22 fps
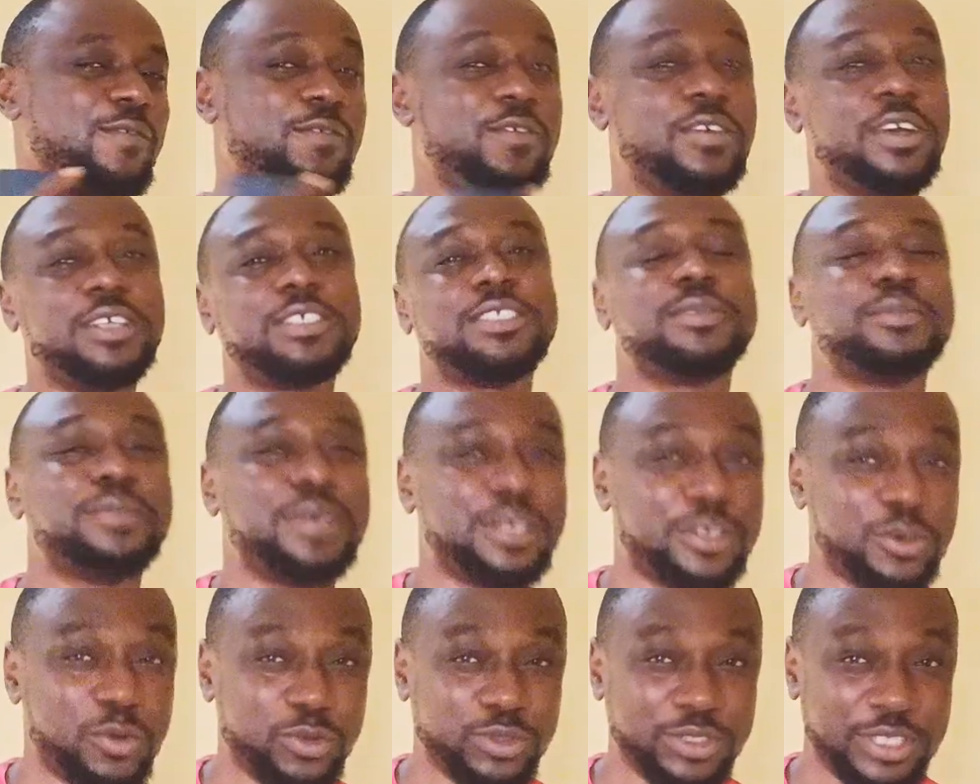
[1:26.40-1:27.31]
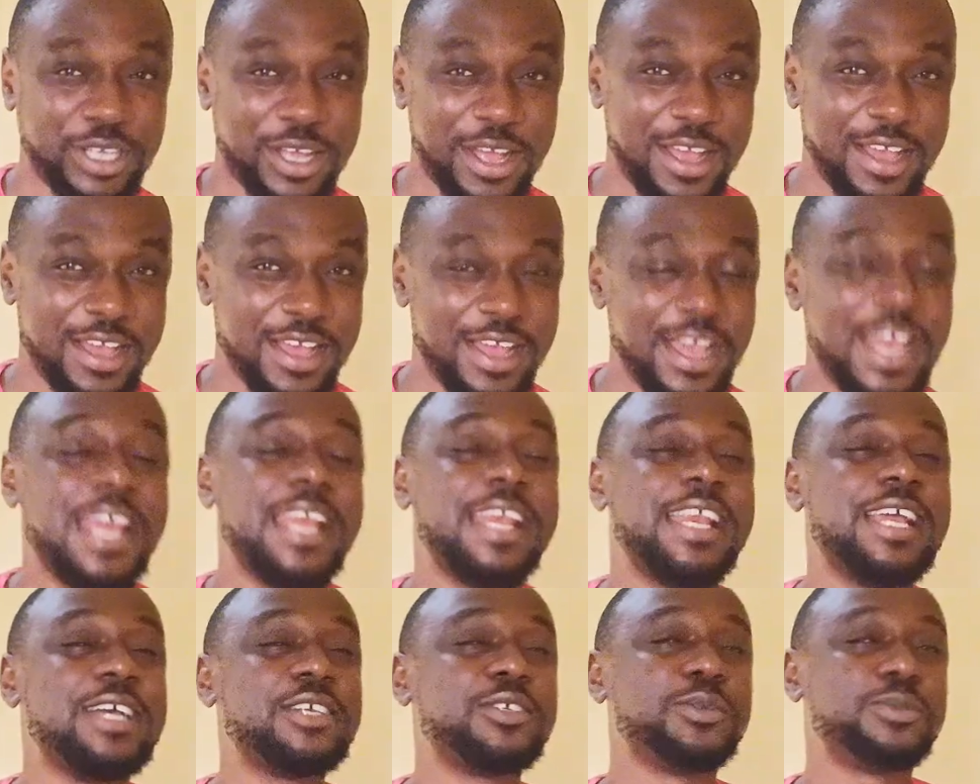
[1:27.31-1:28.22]
fast Makossa.
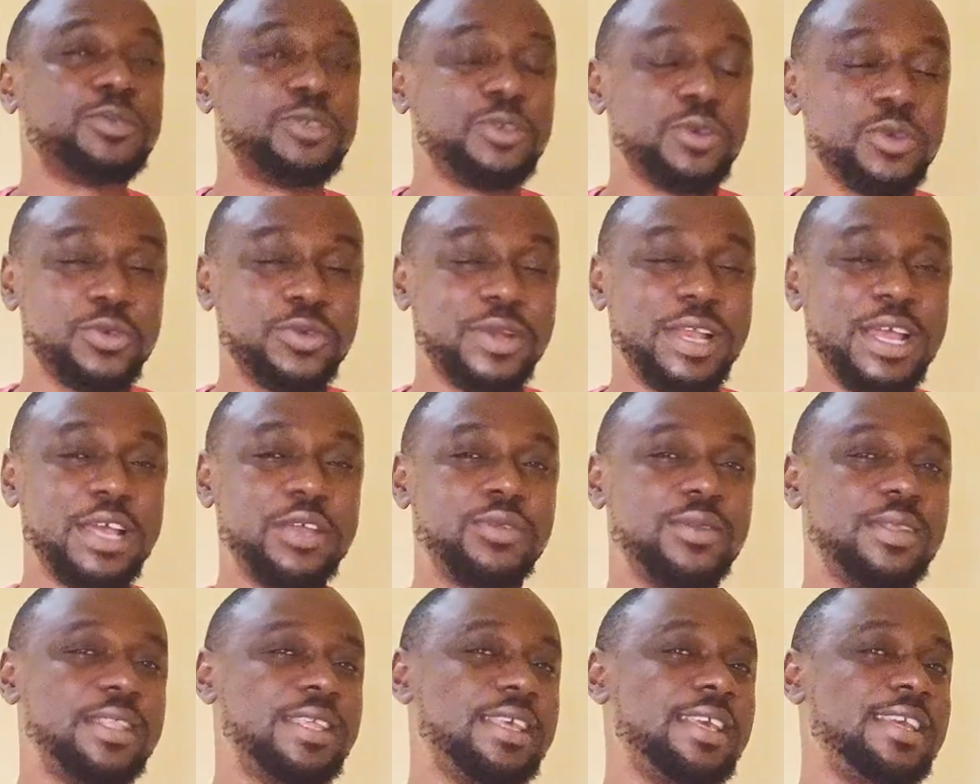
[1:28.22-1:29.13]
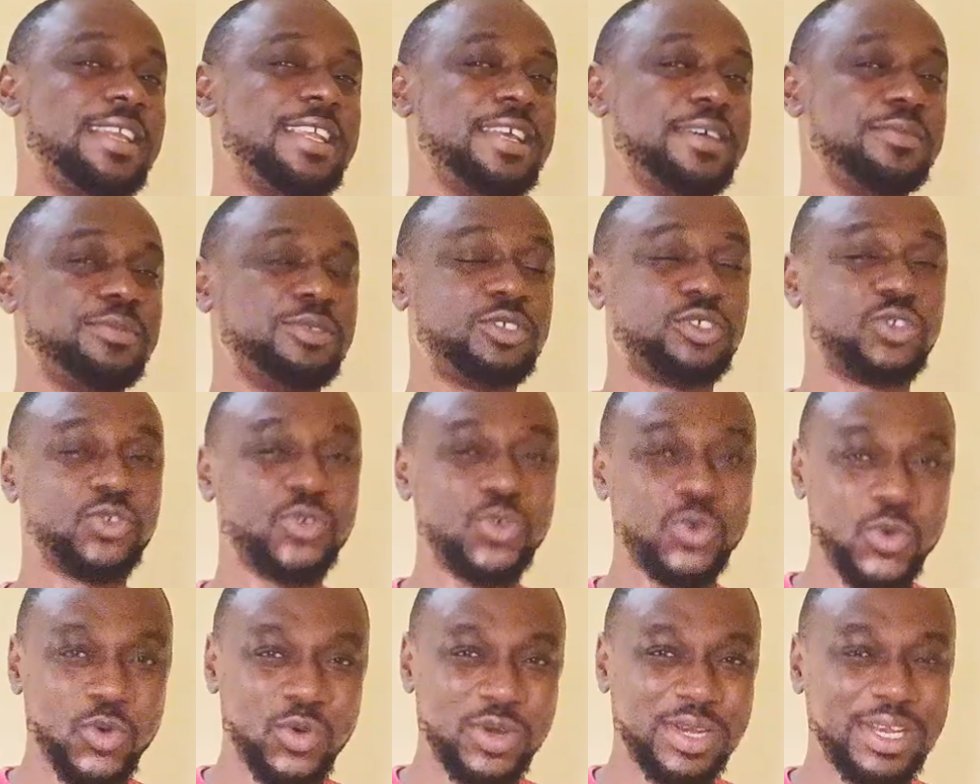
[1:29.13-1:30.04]
There are some songs you like to take them
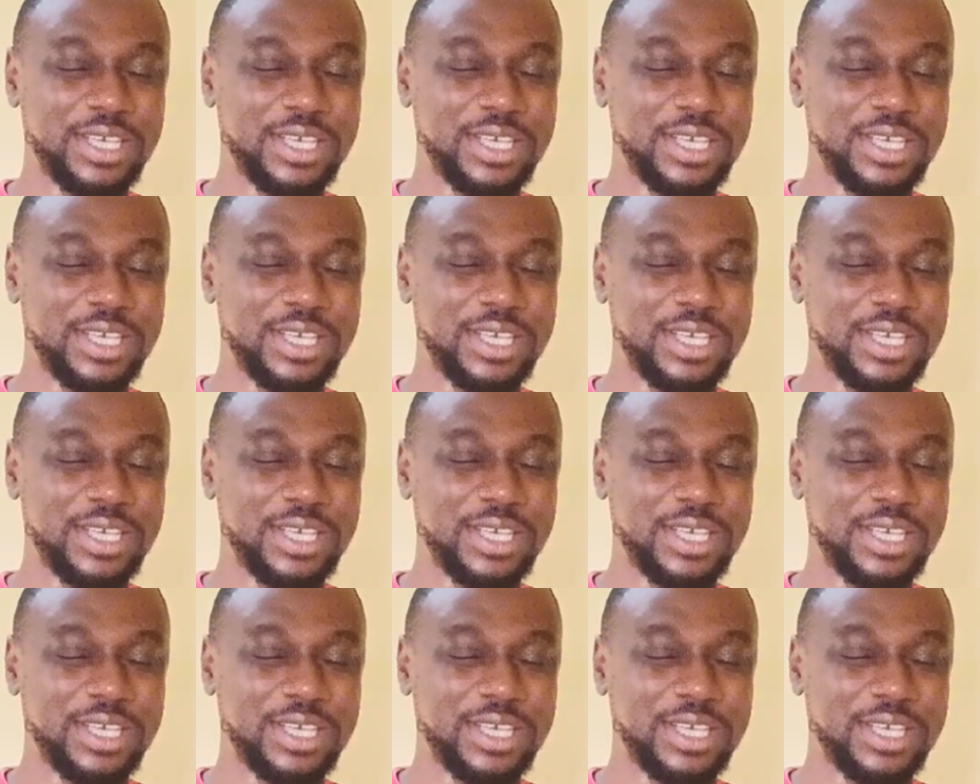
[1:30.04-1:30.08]
slow.